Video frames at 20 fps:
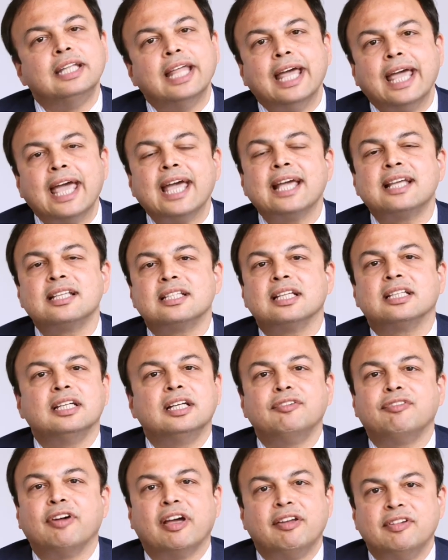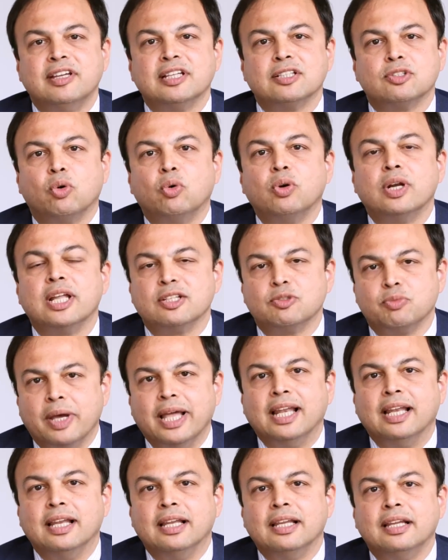the eggs are 35 years old as
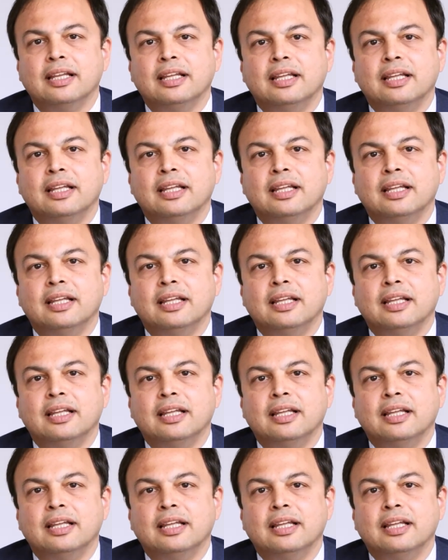well,